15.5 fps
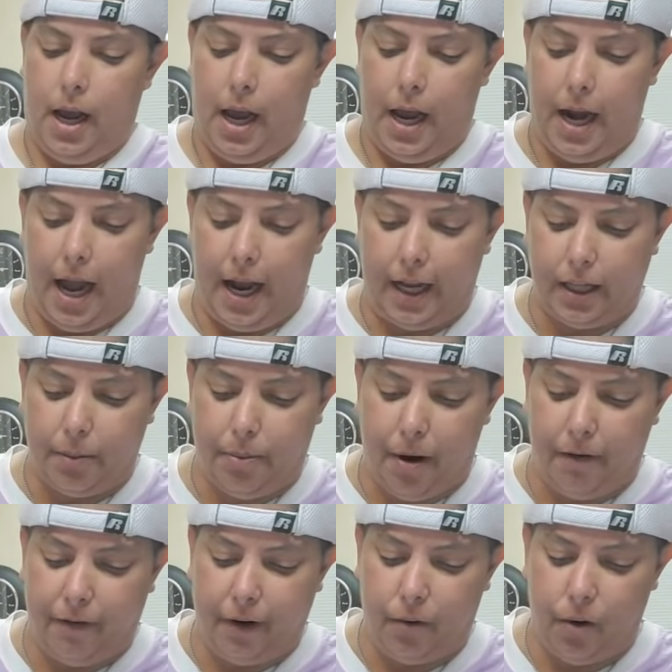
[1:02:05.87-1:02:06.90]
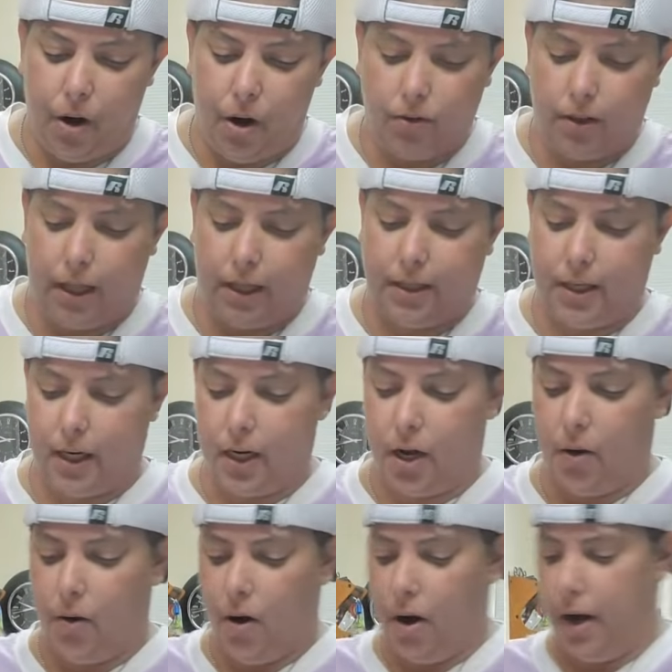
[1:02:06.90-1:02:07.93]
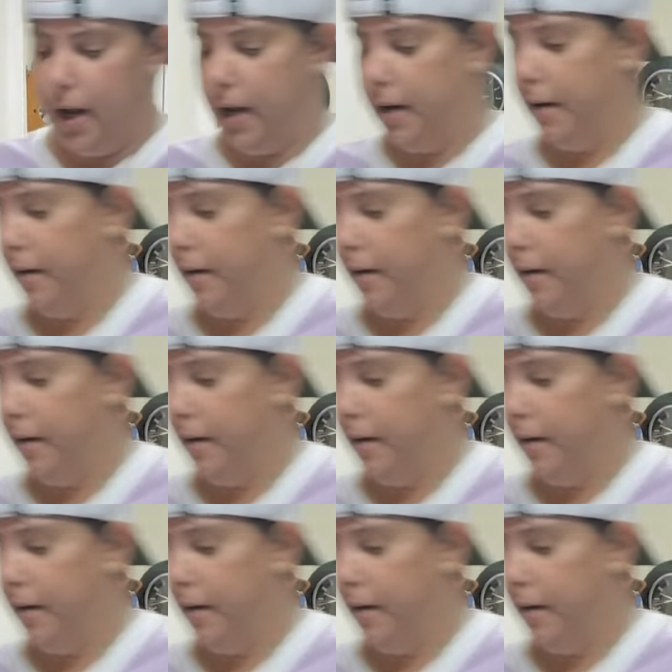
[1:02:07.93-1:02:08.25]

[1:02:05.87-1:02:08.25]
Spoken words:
And I got the perfect quote that's going to go on it.